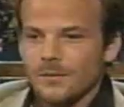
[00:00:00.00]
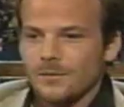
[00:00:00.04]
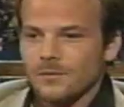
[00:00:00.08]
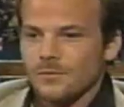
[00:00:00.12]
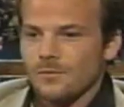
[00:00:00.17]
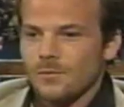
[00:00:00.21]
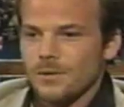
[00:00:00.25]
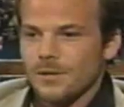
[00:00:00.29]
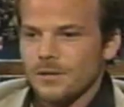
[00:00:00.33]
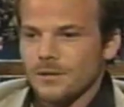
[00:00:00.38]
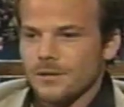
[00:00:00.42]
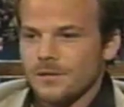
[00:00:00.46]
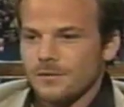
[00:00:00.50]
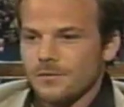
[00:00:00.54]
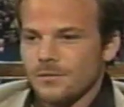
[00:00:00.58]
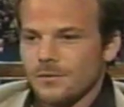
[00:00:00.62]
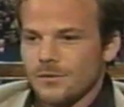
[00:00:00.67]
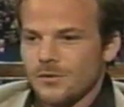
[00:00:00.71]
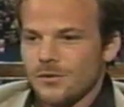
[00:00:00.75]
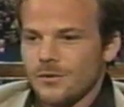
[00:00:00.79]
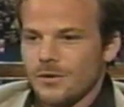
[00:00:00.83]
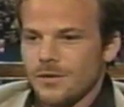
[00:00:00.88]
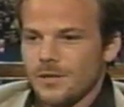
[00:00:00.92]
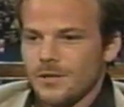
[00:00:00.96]
I mean it was weird because
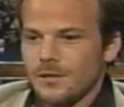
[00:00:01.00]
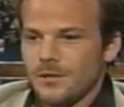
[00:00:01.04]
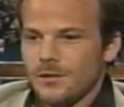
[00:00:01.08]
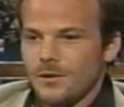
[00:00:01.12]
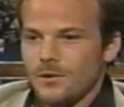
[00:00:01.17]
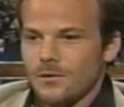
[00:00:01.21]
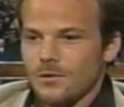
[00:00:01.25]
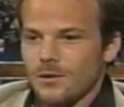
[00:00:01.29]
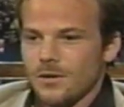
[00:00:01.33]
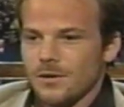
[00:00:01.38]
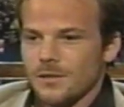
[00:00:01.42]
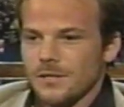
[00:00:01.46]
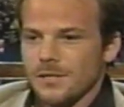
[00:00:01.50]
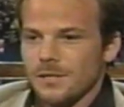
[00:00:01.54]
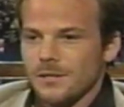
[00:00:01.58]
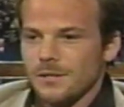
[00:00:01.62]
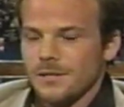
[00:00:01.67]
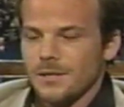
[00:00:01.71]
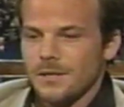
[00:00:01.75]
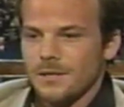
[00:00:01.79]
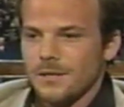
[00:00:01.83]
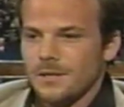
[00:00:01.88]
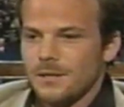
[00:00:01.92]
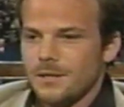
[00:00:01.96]
we were shooting in New York
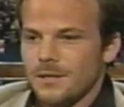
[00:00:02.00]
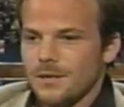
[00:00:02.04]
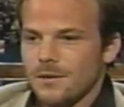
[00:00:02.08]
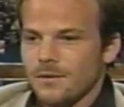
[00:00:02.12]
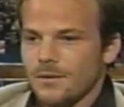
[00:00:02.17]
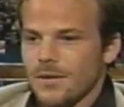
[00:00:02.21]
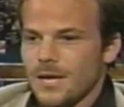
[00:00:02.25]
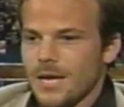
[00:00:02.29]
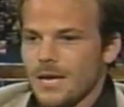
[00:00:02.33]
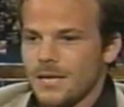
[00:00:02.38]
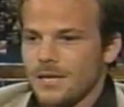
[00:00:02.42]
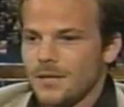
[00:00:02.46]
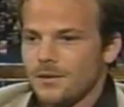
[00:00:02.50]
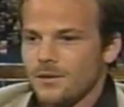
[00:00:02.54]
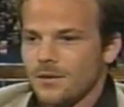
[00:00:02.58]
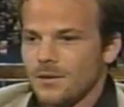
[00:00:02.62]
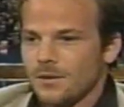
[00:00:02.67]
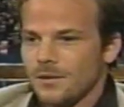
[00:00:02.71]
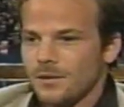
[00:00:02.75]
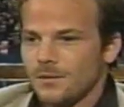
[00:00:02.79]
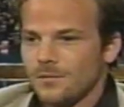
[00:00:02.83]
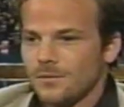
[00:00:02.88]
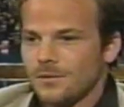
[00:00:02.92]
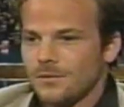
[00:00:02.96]
and and you know Candy
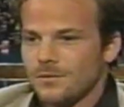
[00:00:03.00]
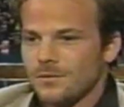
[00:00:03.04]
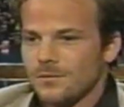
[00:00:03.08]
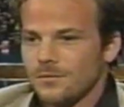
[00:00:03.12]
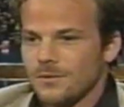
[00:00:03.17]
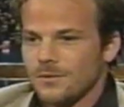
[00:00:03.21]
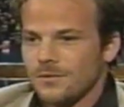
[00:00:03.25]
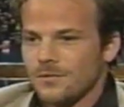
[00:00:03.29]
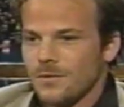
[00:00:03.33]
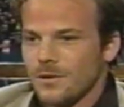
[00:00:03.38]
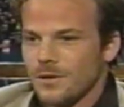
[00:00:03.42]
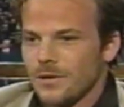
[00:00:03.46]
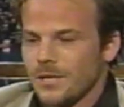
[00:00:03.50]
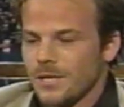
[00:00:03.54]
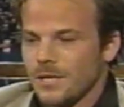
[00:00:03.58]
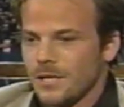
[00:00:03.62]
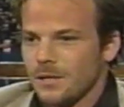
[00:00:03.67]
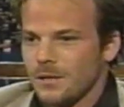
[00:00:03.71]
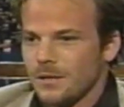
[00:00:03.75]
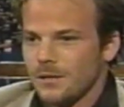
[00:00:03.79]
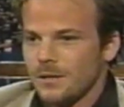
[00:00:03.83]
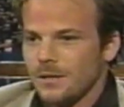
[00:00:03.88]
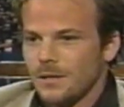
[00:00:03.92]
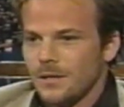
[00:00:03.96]
Darling was was
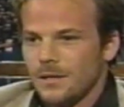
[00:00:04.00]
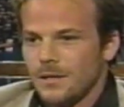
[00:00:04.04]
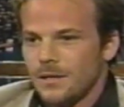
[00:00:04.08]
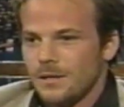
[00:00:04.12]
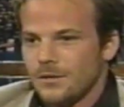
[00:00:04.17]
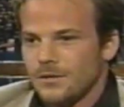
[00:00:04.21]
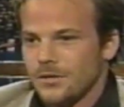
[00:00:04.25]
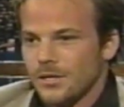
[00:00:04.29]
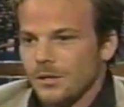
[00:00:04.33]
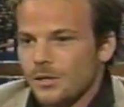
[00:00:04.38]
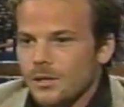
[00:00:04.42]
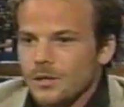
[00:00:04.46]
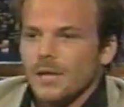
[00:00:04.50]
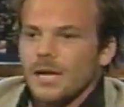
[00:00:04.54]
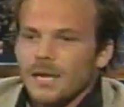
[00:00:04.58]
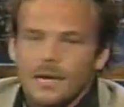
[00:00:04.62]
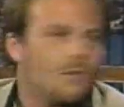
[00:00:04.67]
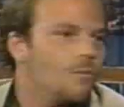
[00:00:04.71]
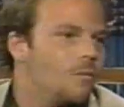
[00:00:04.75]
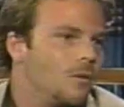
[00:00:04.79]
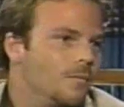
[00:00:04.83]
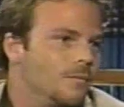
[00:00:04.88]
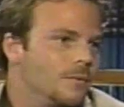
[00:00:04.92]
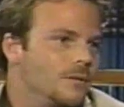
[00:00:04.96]
very. Uh, she looked
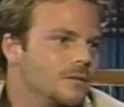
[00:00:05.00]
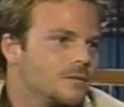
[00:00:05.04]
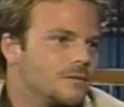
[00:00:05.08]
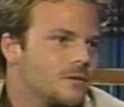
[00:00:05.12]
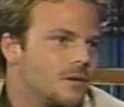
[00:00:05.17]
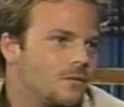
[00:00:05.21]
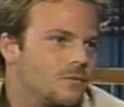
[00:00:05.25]
like a woman.